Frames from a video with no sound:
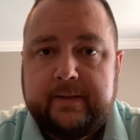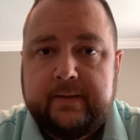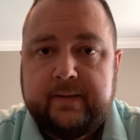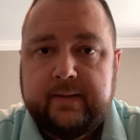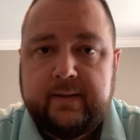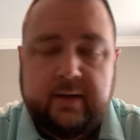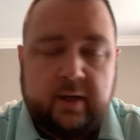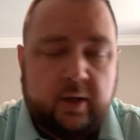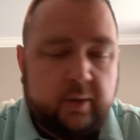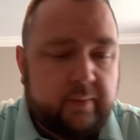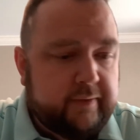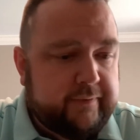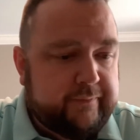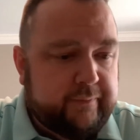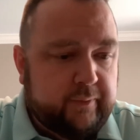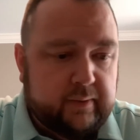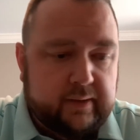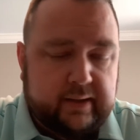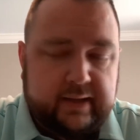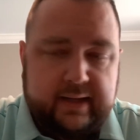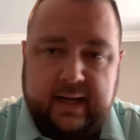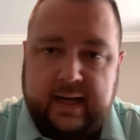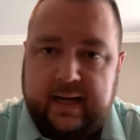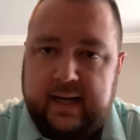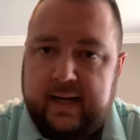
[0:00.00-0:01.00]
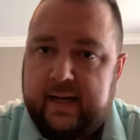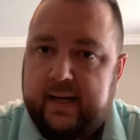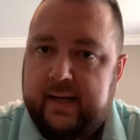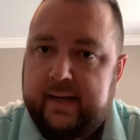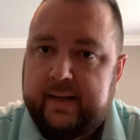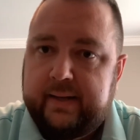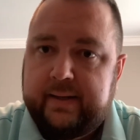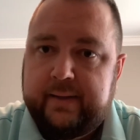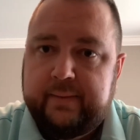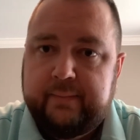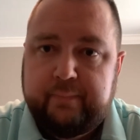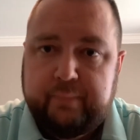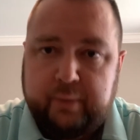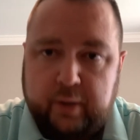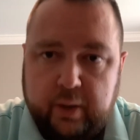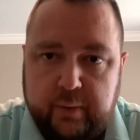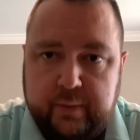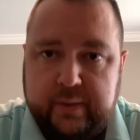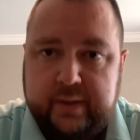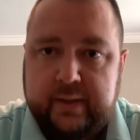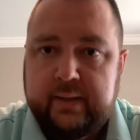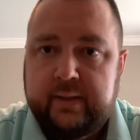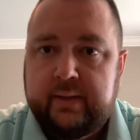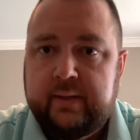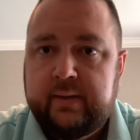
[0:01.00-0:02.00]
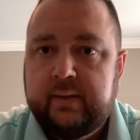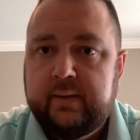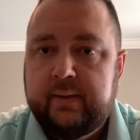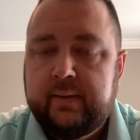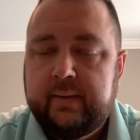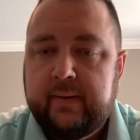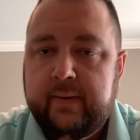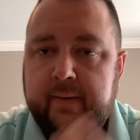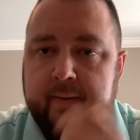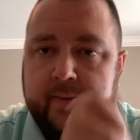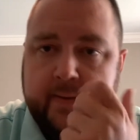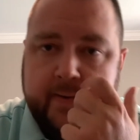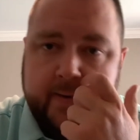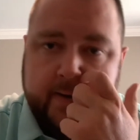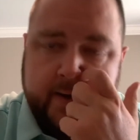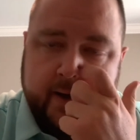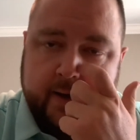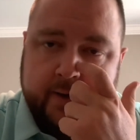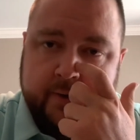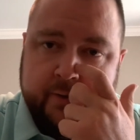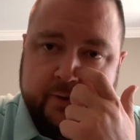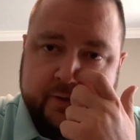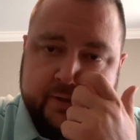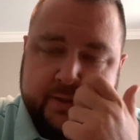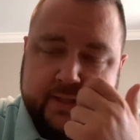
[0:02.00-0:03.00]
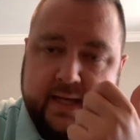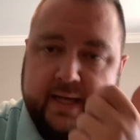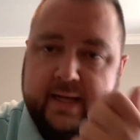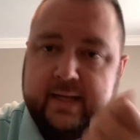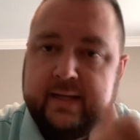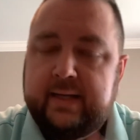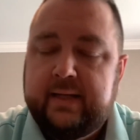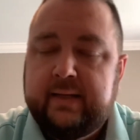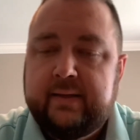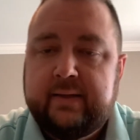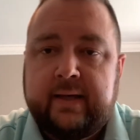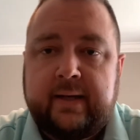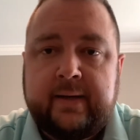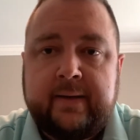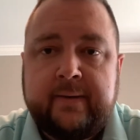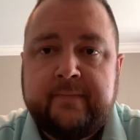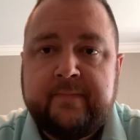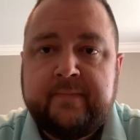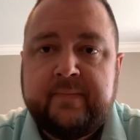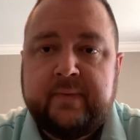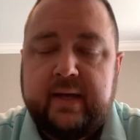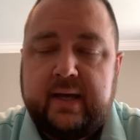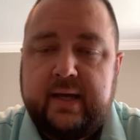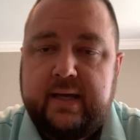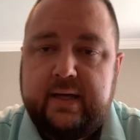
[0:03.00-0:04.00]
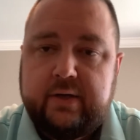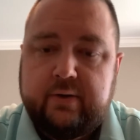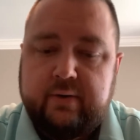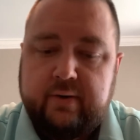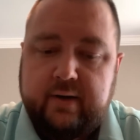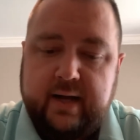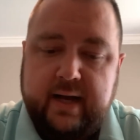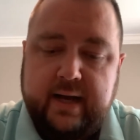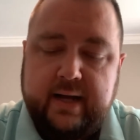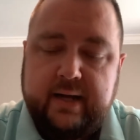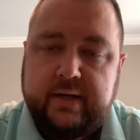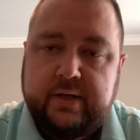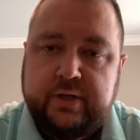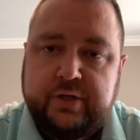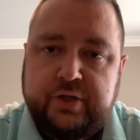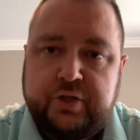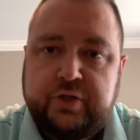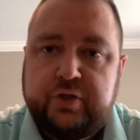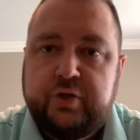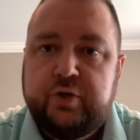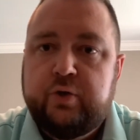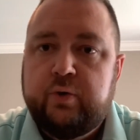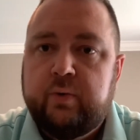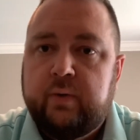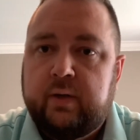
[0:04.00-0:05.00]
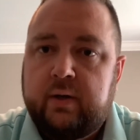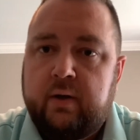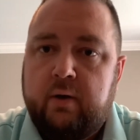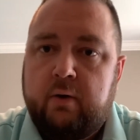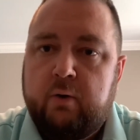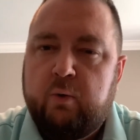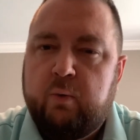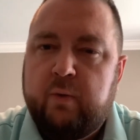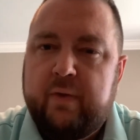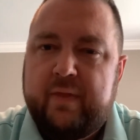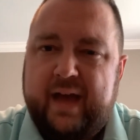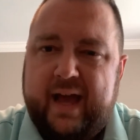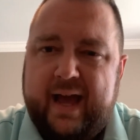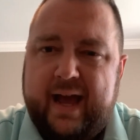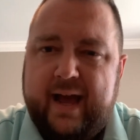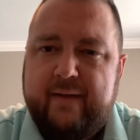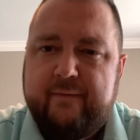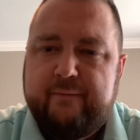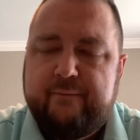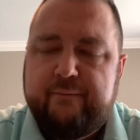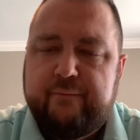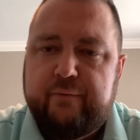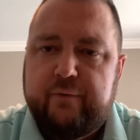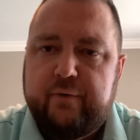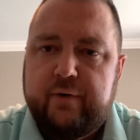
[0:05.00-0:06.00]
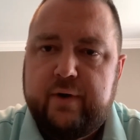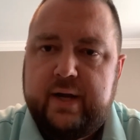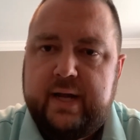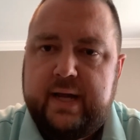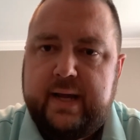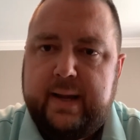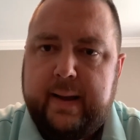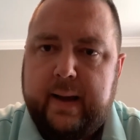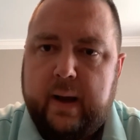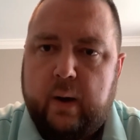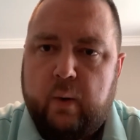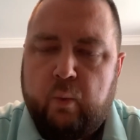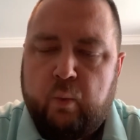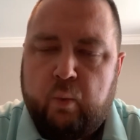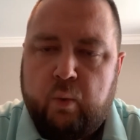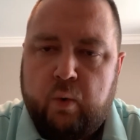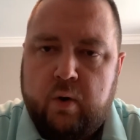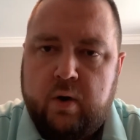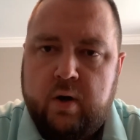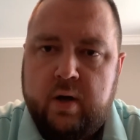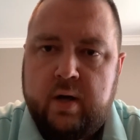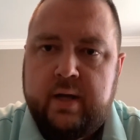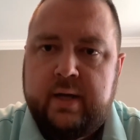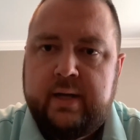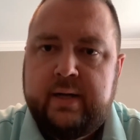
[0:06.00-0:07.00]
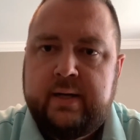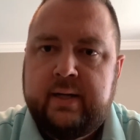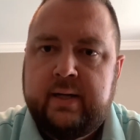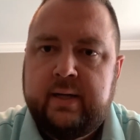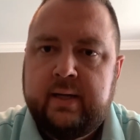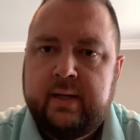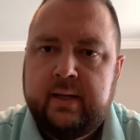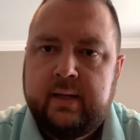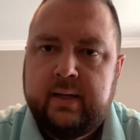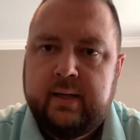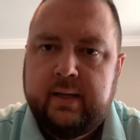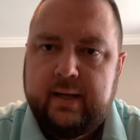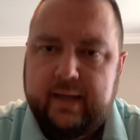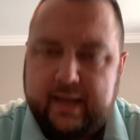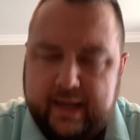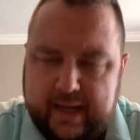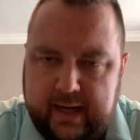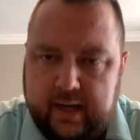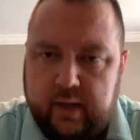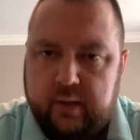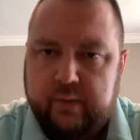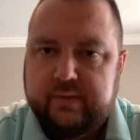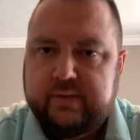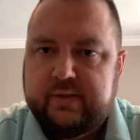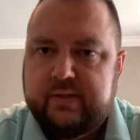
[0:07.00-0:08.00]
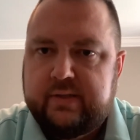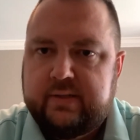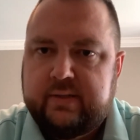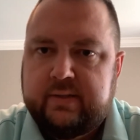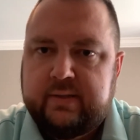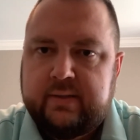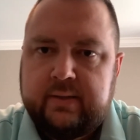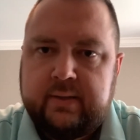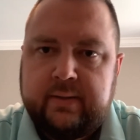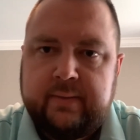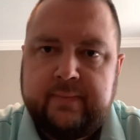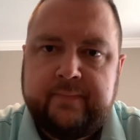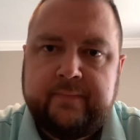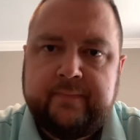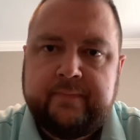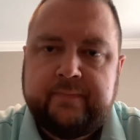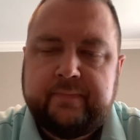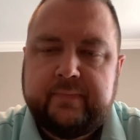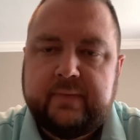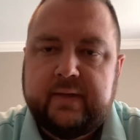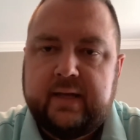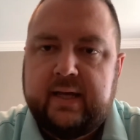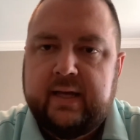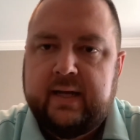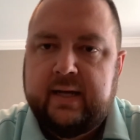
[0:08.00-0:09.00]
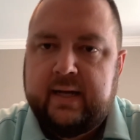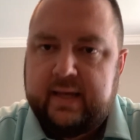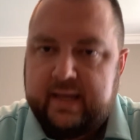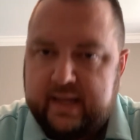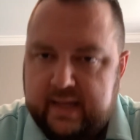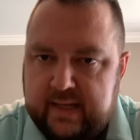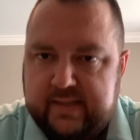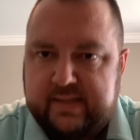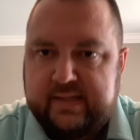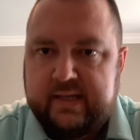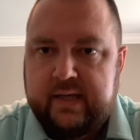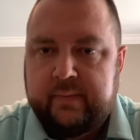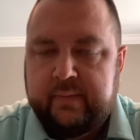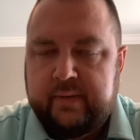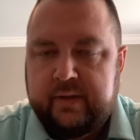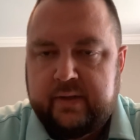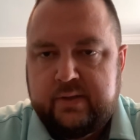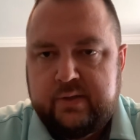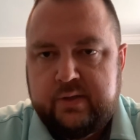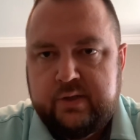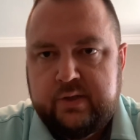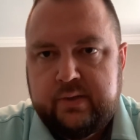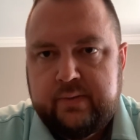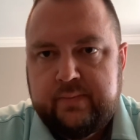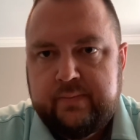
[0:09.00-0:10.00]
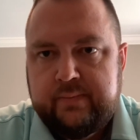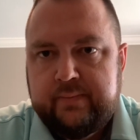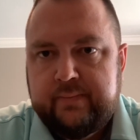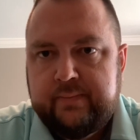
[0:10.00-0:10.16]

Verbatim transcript: go before God broken, understanding that He created you along with everyone else in His image.